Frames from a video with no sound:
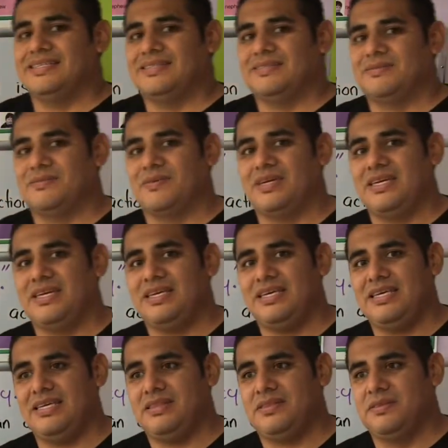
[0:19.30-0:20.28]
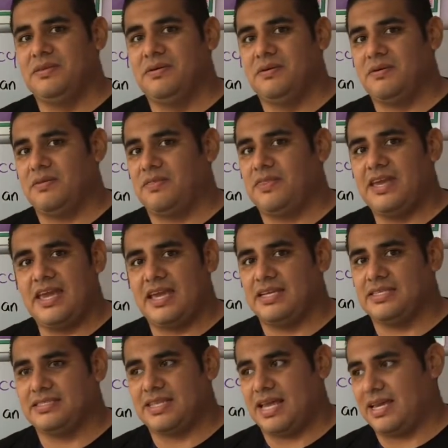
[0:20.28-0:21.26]
we do
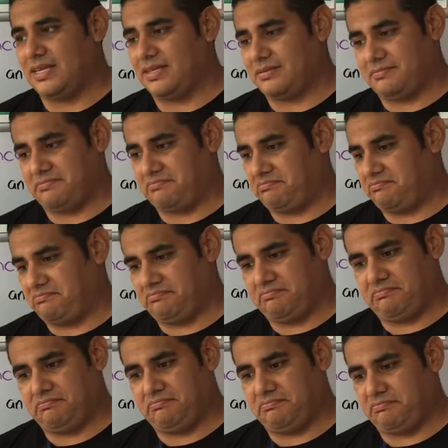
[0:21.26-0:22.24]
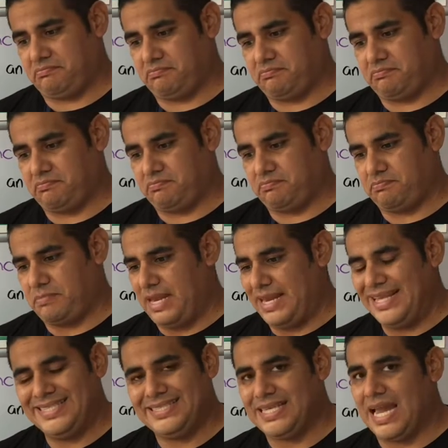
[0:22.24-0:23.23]
things like
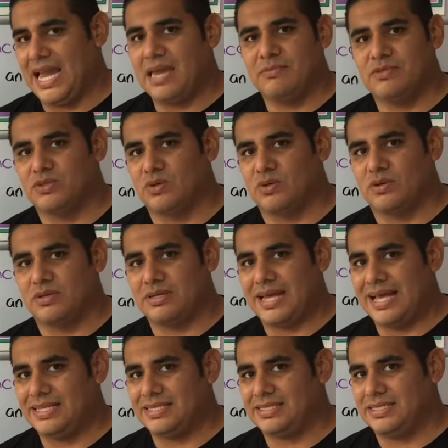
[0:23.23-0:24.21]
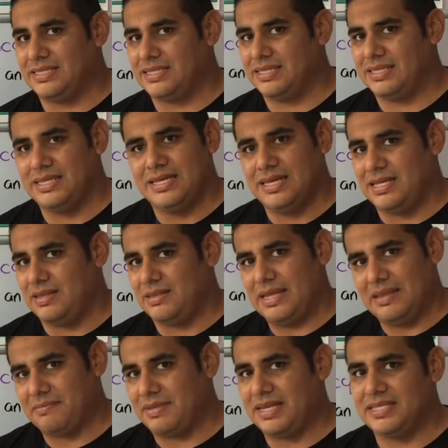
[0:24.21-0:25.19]
many times or not
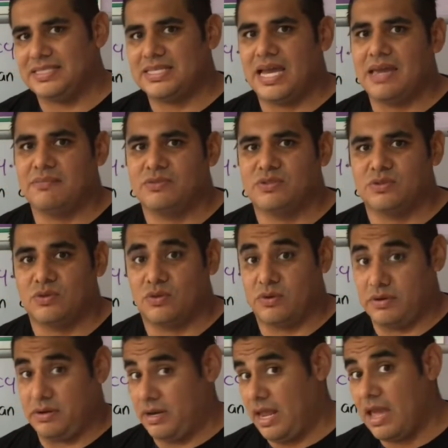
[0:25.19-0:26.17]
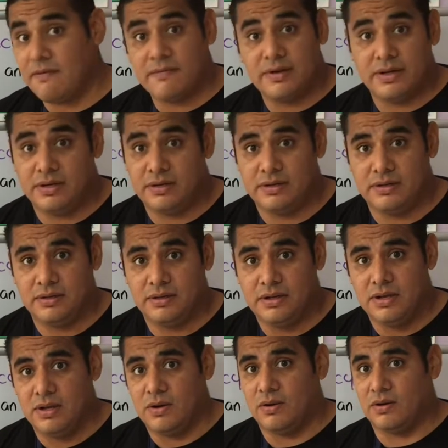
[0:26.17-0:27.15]
many times or never.
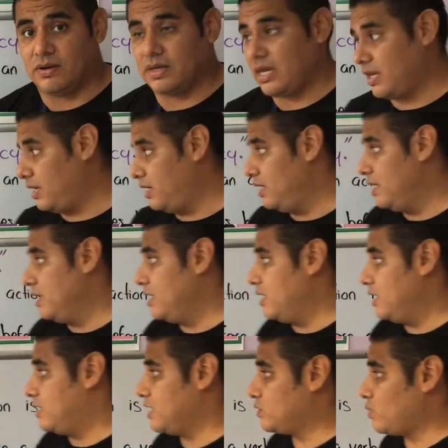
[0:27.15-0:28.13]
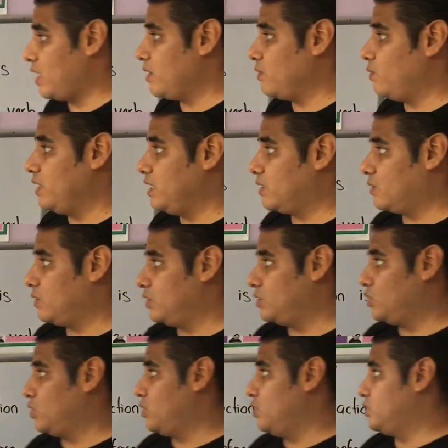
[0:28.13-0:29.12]
Okay, that's why we're going to
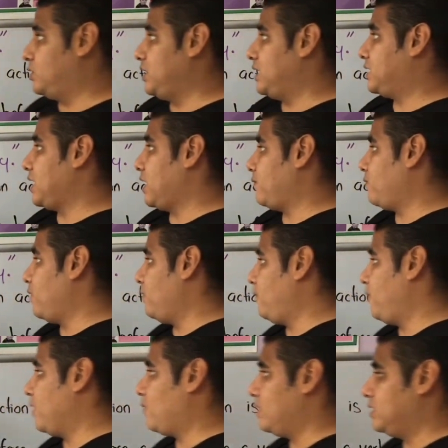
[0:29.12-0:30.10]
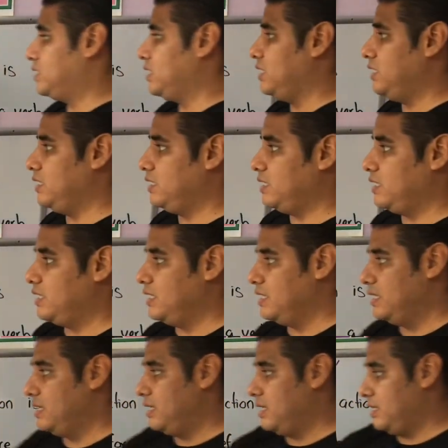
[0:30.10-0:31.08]
use this adverb frequency
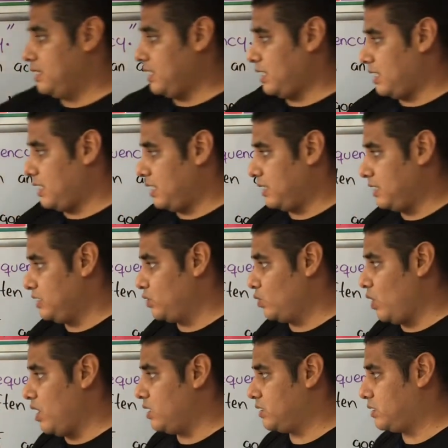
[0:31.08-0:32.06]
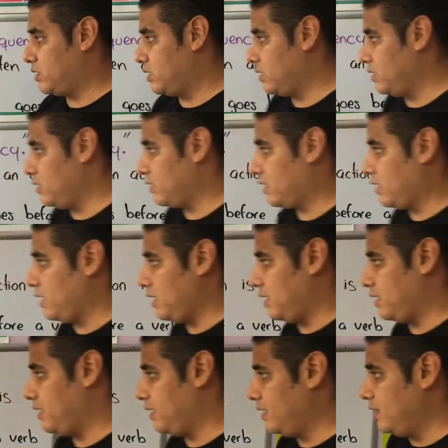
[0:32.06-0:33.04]
that are these words.
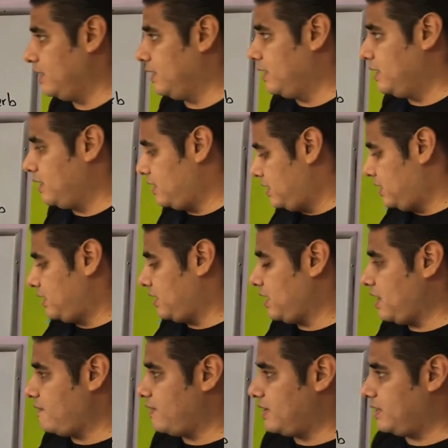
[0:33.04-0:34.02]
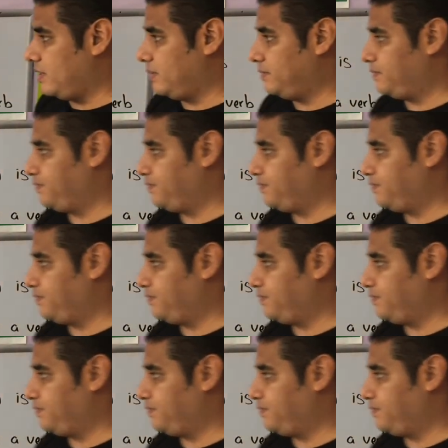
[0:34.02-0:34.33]
Okay, never.